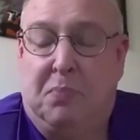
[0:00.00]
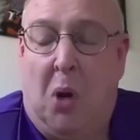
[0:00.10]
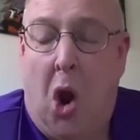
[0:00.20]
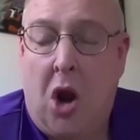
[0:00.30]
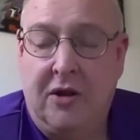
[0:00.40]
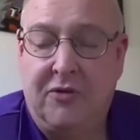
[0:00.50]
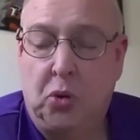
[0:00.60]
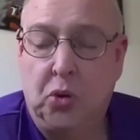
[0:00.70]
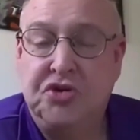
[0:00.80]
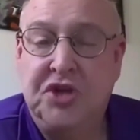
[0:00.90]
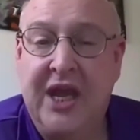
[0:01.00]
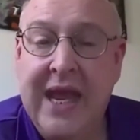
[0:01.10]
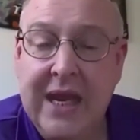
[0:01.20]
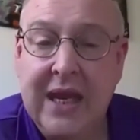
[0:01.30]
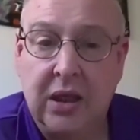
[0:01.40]
part of the
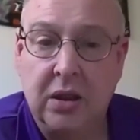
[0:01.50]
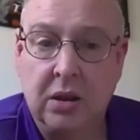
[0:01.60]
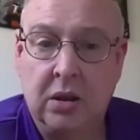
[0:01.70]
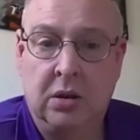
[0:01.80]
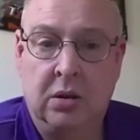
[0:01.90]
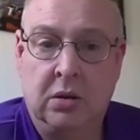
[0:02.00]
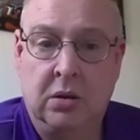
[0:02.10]
routine. Love